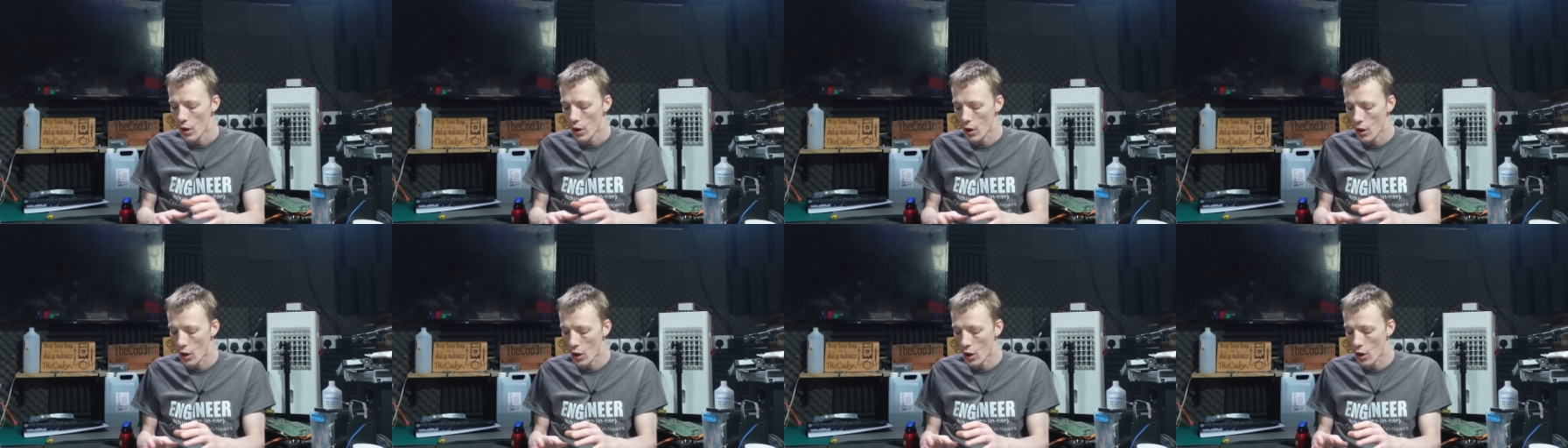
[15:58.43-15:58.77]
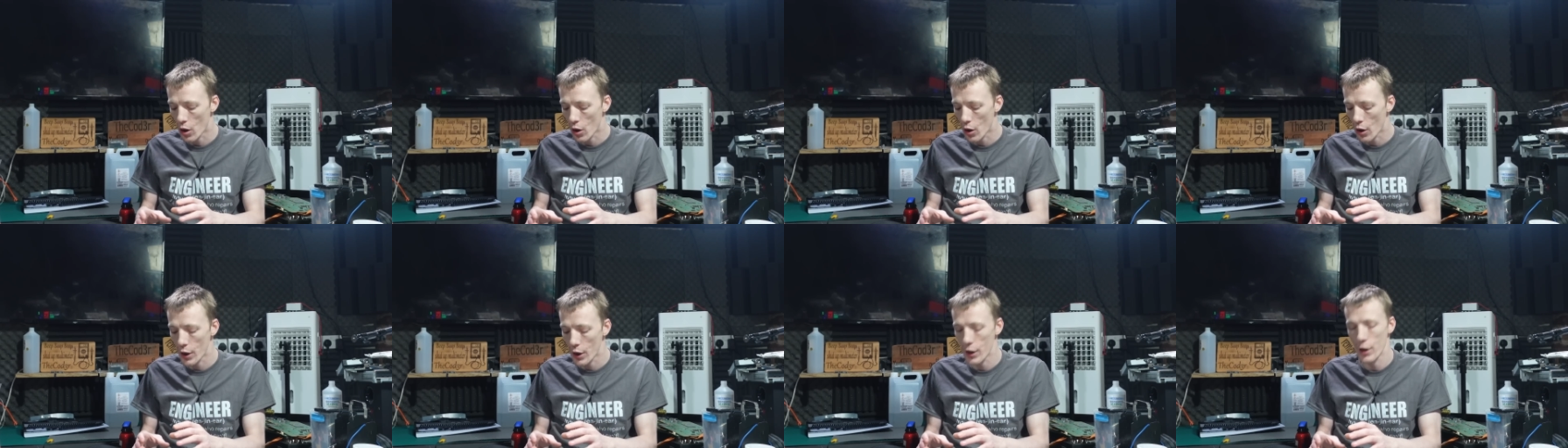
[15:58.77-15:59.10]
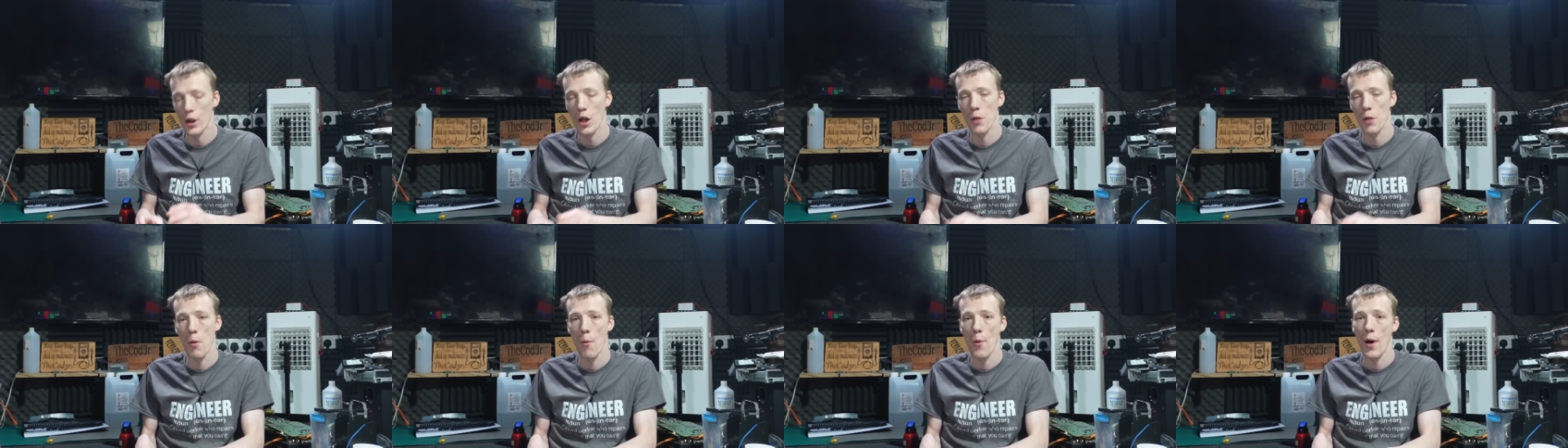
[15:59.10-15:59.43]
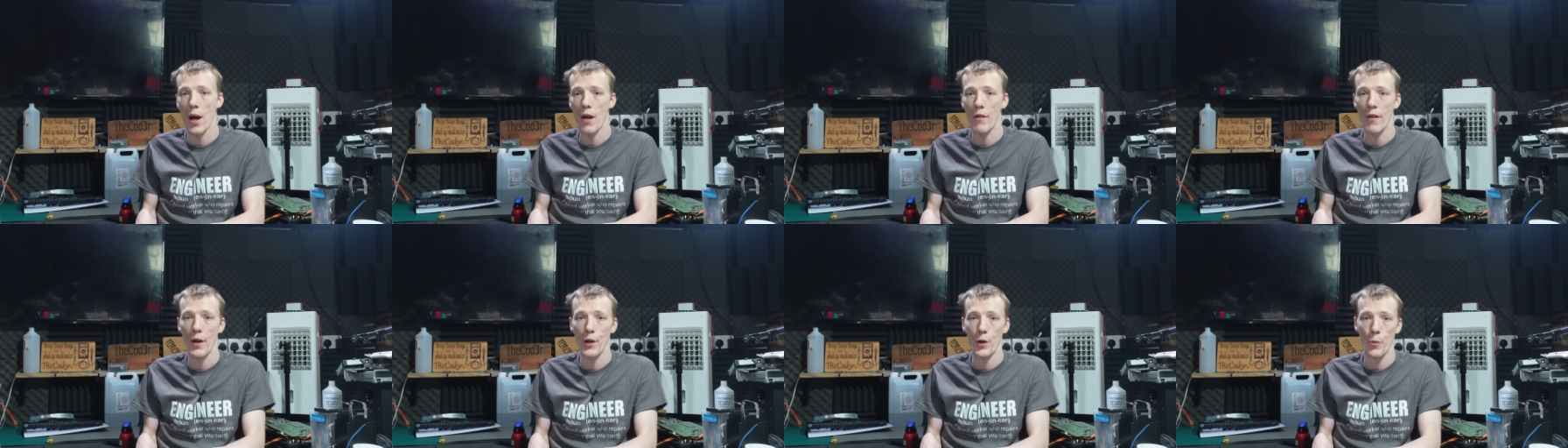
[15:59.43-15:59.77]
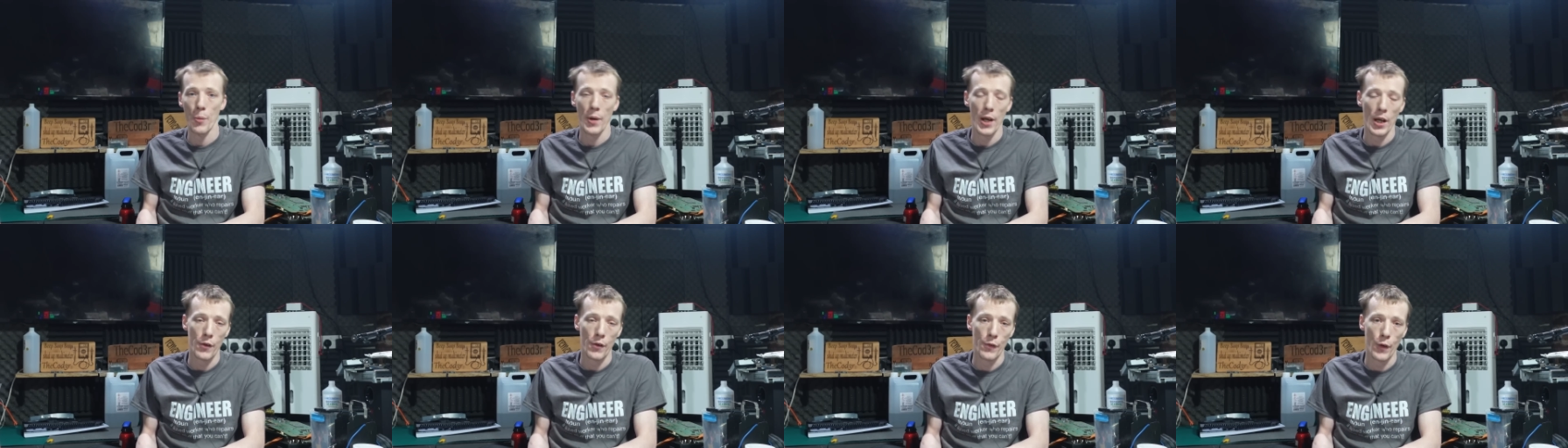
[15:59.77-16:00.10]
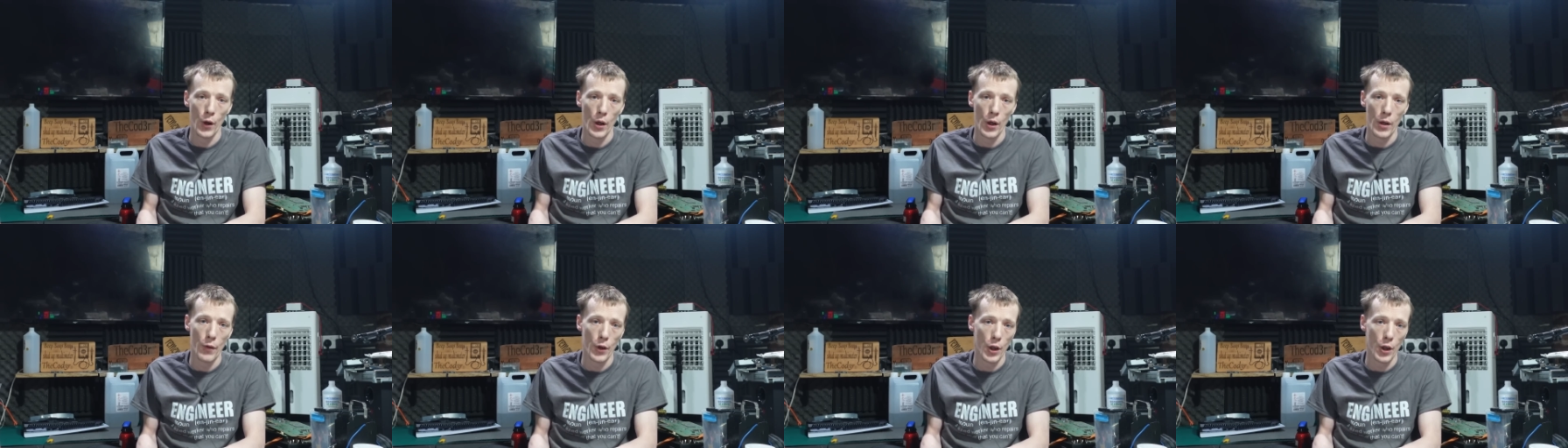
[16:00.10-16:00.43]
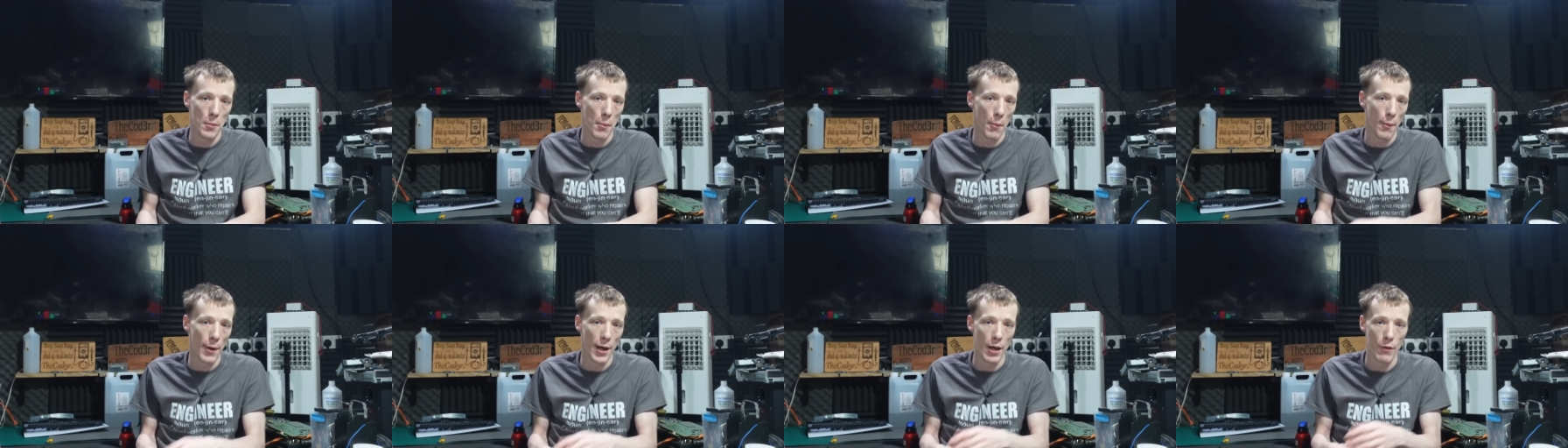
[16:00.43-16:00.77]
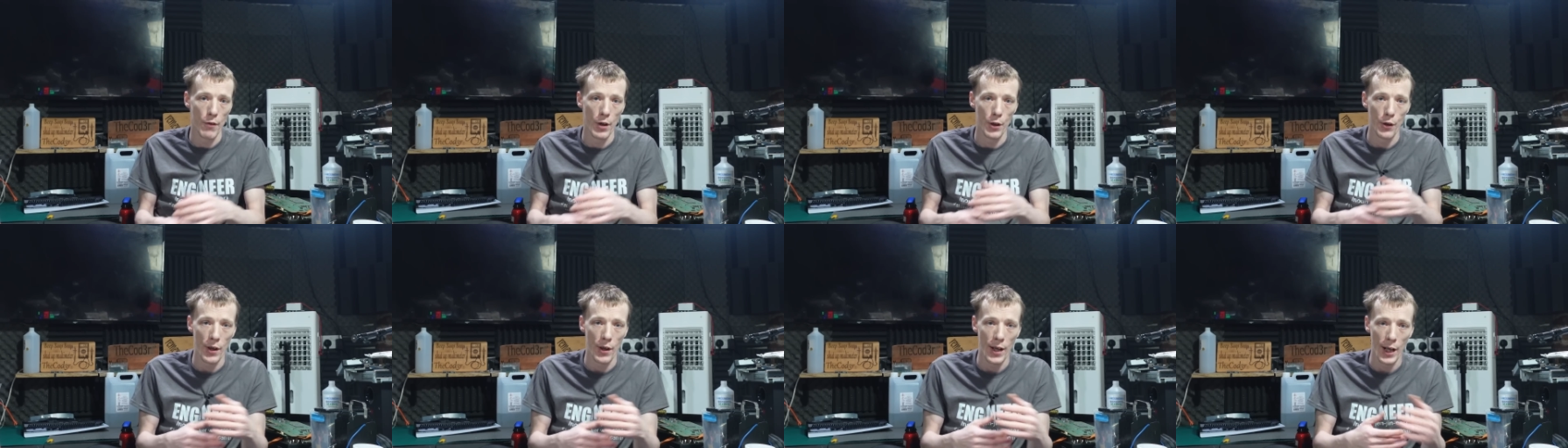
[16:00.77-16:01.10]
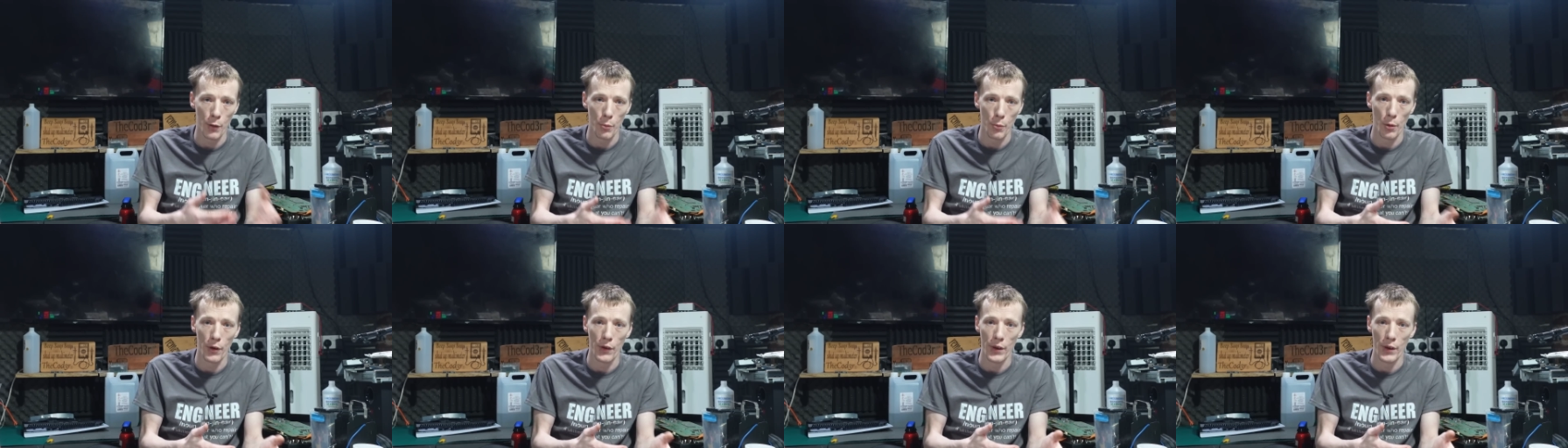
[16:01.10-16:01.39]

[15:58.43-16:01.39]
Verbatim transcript: I know my way around a PS5, I know my way around an Xbox